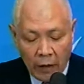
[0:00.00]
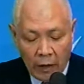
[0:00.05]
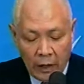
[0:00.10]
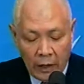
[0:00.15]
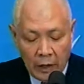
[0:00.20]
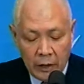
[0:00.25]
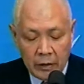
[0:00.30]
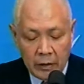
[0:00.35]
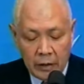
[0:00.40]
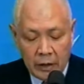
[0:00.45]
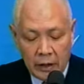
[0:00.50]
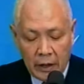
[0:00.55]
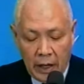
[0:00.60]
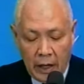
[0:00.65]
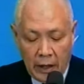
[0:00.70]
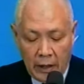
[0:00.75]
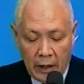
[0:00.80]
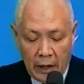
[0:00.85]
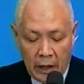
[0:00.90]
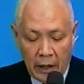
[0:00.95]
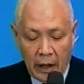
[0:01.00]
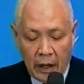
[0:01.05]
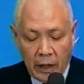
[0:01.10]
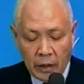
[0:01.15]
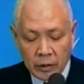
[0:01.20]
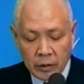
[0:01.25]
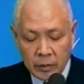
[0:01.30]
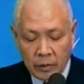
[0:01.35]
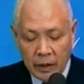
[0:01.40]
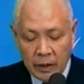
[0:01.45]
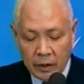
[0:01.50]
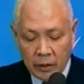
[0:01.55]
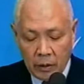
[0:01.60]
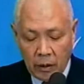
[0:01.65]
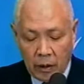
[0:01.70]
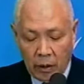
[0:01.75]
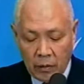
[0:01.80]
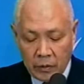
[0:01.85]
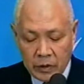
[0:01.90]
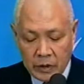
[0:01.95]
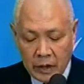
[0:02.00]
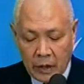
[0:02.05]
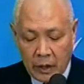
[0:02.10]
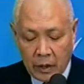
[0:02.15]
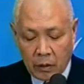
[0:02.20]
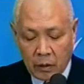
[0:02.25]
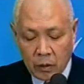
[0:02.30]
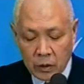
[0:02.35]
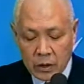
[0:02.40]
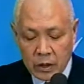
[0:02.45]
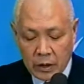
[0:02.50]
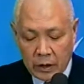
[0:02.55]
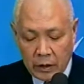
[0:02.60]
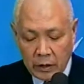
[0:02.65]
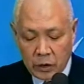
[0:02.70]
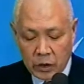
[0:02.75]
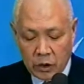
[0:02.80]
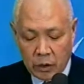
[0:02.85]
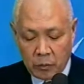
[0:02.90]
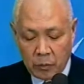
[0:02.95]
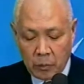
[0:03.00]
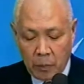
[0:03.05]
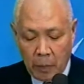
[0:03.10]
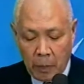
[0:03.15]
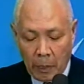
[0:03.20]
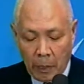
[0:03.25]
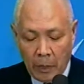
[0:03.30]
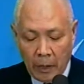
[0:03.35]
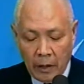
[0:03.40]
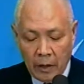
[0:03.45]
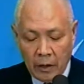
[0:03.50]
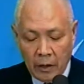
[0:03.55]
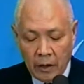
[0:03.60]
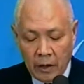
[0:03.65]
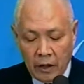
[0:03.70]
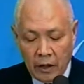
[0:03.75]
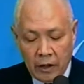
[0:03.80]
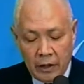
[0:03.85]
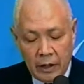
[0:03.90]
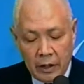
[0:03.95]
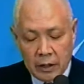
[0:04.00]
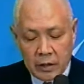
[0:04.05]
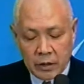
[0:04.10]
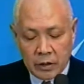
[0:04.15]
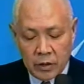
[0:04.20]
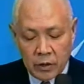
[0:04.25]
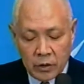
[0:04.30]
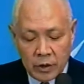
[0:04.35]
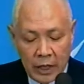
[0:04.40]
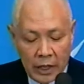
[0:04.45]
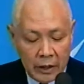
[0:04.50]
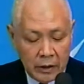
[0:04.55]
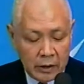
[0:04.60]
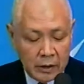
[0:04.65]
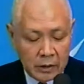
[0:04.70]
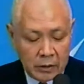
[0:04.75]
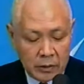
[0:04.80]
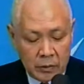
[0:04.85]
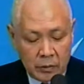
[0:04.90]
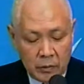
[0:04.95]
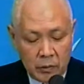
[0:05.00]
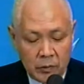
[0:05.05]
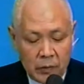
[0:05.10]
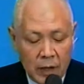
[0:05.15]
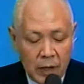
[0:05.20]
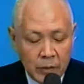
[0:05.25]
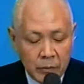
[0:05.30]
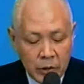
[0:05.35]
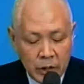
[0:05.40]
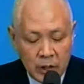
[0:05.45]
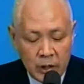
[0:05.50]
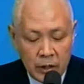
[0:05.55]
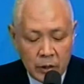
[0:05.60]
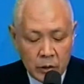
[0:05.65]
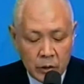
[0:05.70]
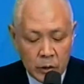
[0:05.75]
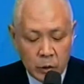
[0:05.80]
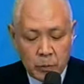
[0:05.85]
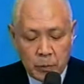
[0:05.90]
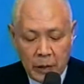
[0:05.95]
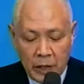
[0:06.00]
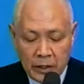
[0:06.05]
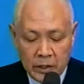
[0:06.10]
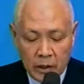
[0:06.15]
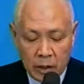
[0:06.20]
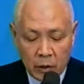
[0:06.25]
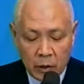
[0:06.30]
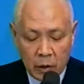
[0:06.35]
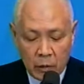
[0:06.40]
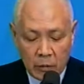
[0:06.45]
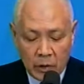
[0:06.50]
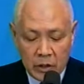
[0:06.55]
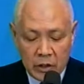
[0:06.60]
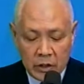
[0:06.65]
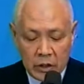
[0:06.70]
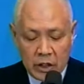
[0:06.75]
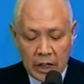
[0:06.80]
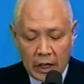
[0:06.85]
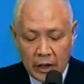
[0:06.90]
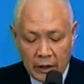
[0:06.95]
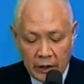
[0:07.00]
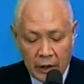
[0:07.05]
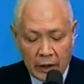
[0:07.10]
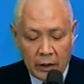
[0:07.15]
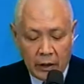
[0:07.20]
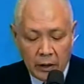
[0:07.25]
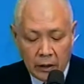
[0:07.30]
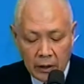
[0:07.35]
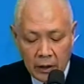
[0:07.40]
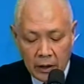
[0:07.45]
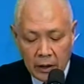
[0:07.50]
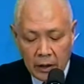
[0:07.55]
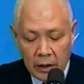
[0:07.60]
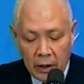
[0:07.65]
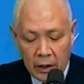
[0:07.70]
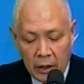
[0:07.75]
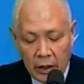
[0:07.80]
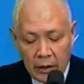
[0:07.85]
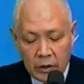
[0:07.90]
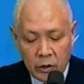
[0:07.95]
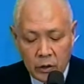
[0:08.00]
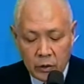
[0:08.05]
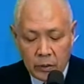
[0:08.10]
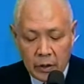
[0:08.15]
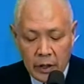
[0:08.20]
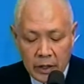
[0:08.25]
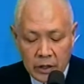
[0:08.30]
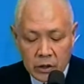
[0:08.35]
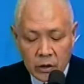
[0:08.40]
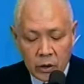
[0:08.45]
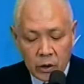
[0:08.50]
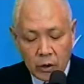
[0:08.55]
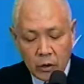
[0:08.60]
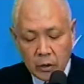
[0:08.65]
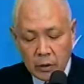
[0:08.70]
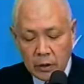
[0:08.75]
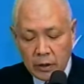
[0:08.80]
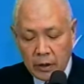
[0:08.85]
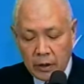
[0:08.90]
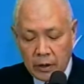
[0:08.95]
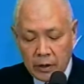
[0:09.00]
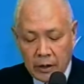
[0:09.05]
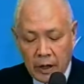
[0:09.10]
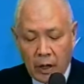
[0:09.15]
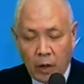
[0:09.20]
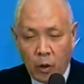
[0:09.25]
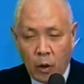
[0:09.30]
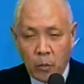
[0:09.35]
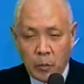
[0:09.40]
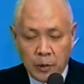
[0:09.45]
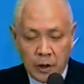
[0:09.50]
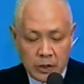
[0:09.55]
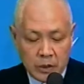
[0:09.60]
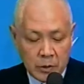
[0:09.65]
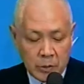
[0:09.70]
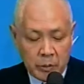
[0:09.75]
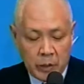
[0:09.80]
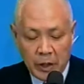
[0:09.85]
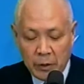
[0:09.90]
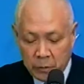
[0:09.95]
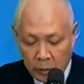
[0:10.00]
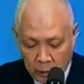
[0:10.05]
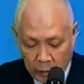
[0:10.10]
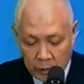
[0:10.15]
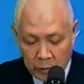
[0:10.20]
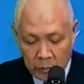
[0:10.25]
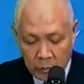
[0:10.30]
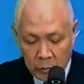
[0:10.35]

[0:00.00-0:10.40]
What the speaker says: and the enactment of the Constitution. Let's unite firmly to pressure Communist China and rescue the oppressed people.